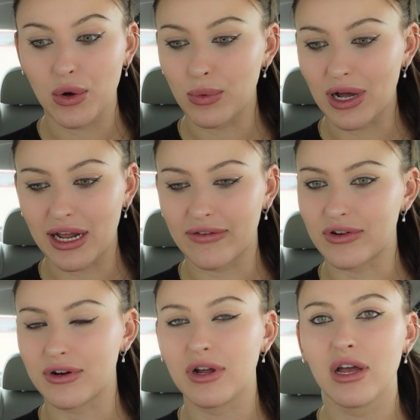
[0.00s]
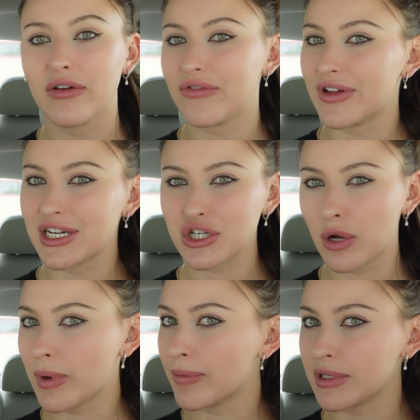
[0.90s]
Whatever. Finish all
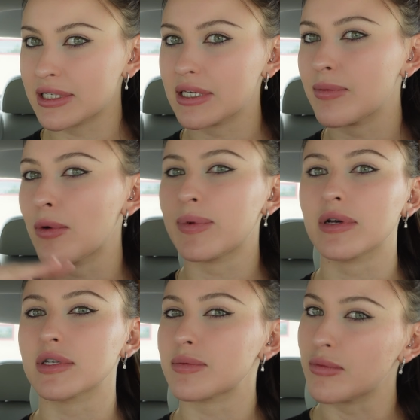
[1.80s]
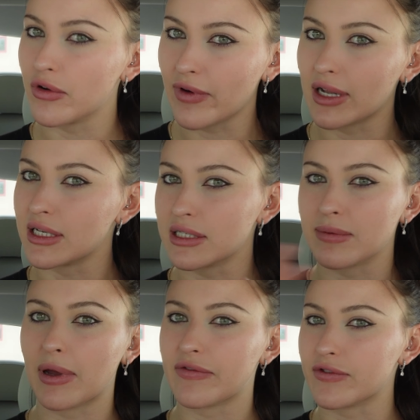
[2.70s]
my placebo pills, move on into
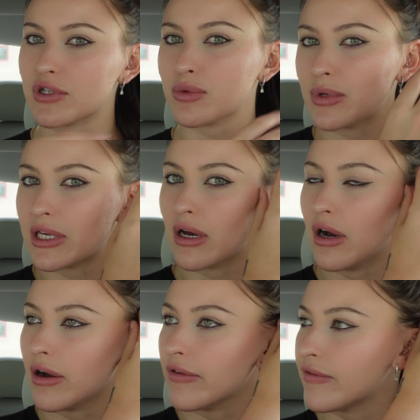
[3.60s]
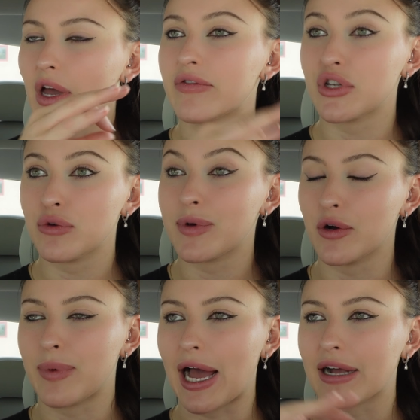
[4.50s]
my first week of a new
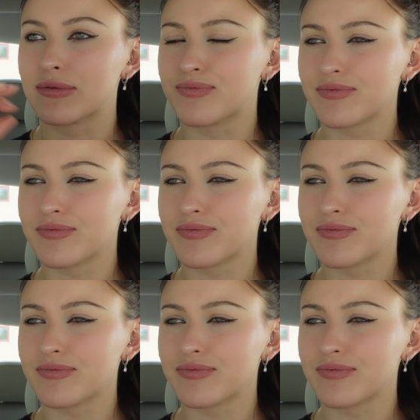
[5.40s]
pill pack,